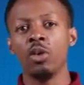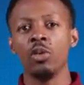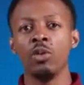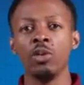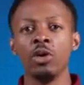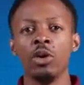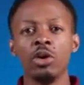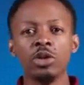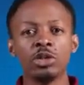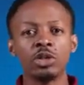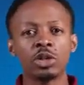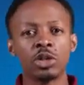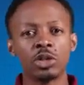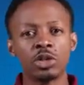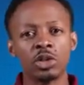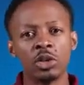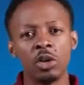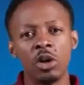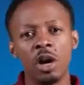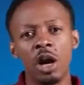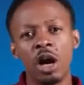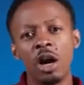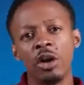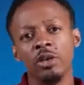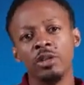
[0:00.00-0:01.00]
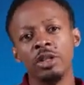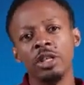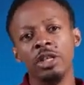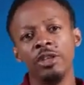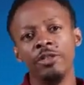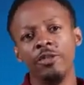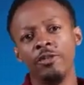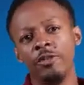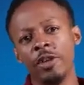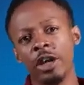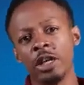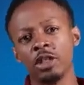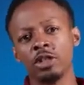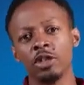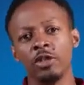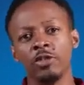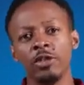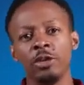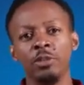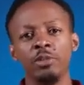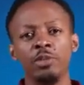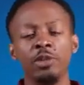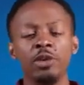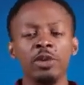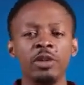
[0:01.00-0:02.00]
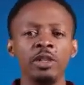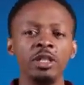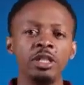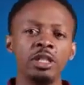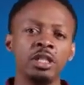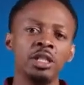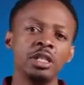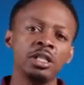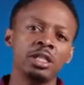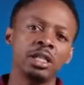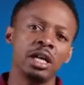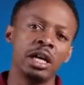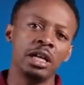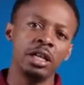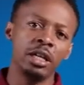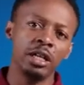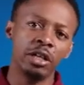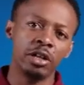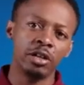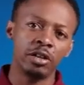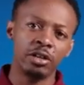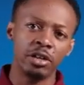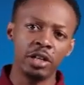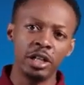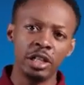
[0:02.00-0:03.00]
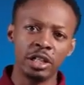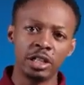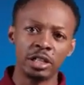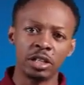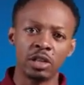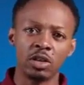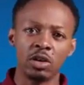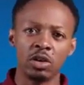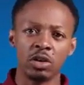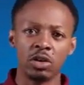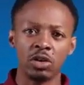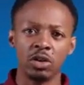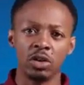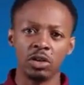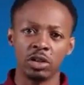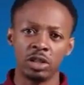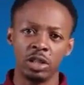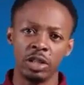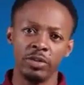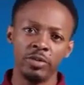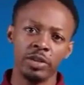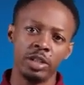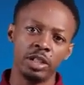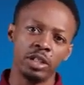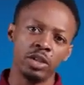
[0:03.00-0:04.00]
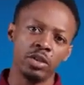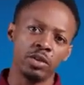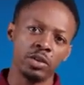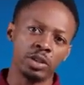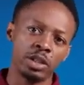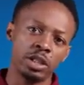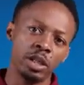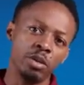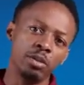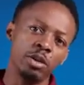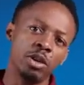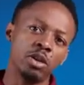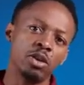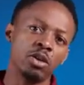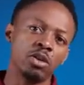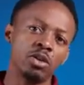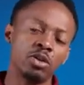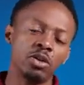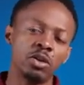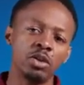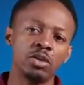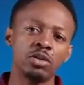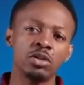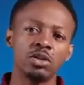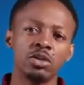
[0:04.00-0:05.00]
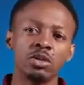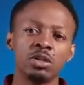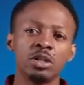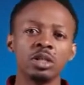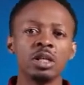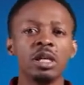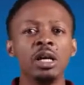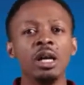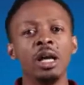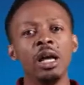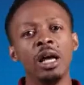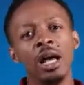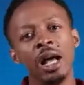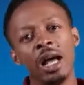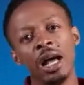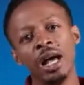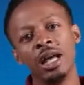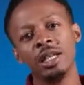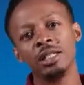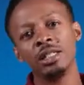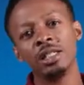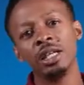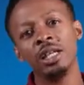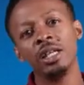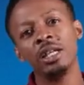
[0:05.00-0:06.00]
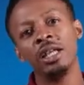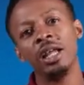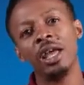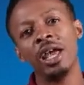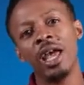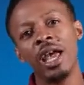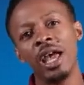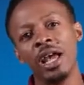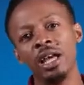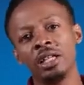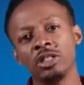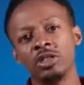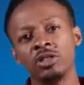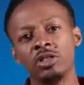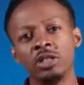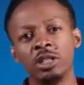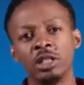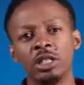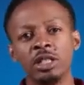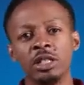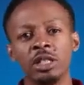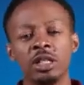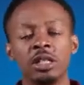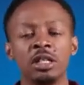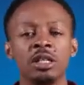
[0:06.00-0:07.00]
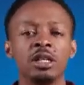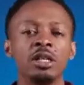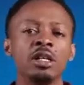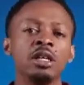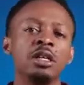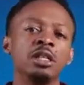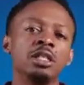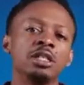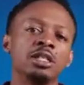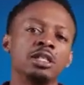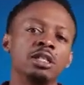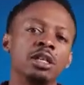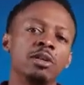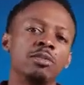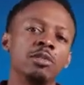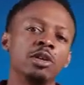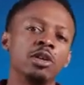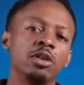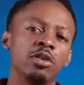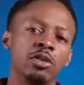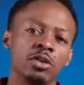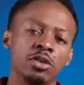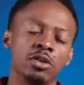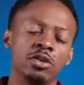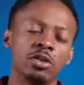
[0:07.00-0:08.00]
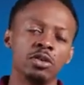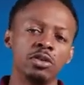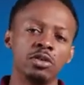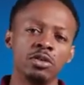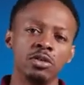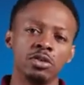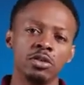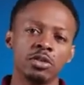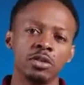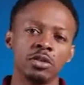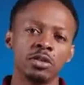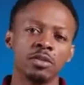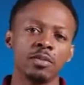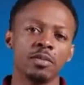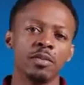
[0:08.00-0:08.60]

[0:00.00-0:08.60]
We also saw how the effect of impurities can increase the conductivity of semiconductors, as in extrinsic semiconductors.